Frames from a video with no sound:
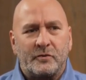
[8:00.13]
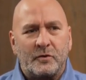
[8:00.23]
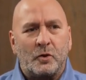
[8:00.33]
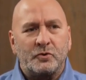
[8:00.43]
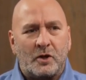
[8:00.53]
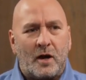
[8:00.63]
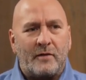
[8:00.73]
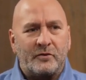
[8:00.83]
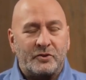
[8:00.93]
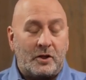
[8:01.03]
of those
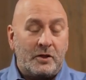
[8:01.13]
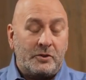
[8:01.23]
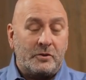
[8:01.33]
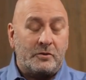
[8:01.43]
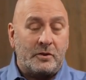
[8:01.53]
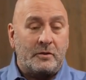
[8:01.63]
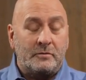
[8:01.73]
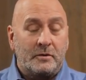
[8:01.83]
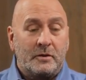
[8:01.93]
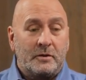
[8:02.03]
conversations,
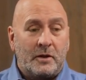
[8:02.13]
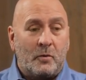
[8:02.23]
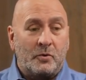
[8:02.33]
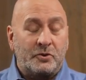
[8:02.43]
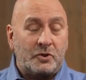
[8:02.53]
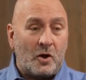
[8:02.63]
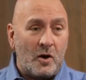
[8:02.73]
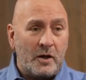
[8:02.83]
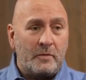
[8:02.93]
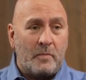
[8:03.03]
they were
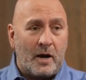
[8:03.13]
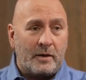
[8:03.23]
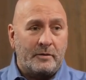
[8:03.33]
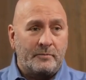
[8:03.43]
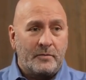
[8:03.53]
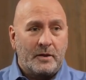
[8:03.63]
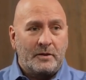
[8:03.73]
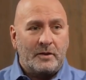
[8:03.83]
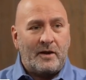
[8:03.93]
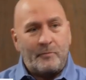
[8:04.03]
started by the
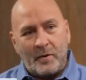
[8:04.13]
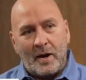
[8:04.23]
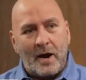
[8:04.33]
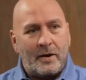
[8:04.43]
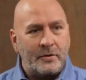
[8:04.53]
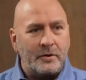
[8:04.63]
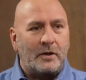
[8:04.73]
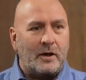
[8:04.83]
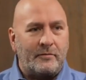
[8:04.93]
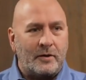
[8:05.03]
FBI
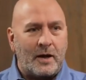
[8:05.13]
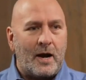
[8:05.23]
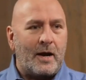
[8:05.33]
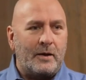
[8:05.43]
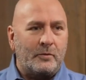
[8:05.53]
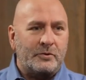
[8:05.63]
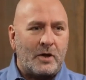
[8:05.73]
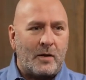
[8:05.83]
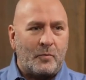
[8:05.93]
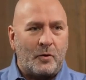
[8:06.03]
undercover guy that was
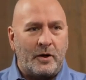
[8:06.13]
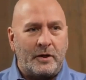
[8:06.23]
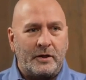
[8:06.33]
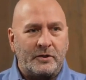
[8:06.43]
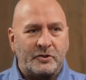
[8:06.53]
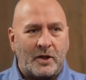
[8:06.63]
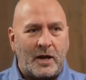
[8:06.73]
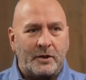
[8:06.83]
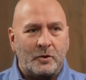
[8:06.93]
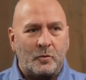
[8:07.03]
operating
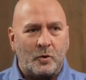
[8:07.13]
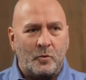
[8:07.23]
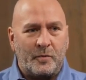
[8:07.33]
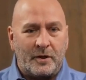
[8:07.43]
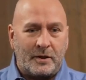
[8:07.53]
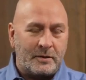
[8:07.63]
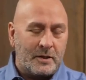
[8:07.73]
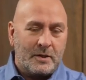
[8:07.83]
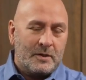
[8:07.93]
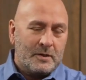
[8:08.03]
inside the group. And then
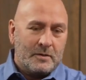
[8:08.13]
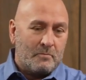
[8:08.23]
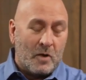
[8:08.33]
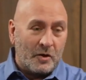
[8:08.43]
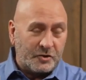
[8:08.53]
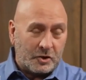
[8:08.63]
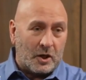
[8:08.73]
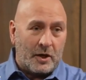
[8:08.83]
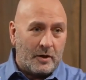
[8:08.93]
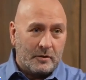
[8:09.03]
months
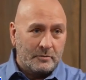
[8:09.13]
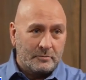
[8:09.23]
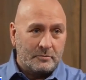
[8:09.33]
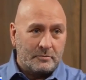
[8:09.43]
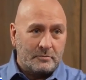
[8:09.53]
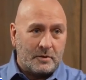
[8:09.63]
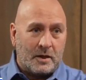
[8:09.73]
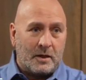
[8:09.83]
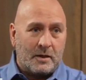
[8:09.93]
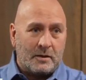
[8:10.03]
later,
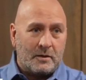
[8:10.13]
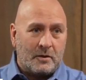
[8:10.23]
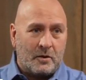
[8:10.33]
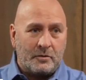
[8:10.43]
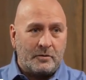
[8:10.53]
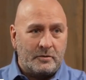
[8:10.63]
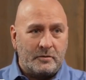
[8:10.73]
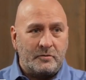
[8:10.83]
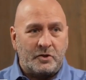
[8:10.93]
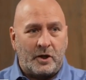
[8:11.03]
on
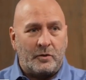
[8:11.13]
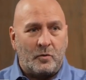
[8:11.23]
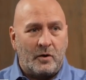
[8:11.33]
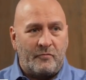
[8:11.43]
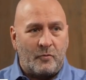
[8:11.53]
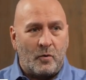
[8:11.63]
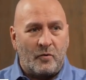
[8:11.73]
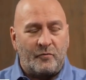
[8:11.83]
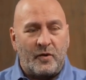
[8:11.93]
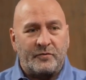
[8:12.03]
January
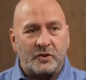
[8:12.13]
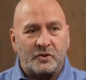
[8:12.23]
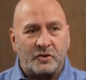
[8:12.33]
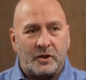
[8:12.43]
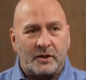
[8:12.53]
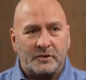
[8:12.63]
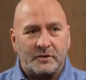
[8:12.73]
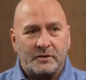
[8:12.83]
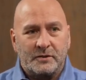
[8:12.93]
4th, 5th, and 6th,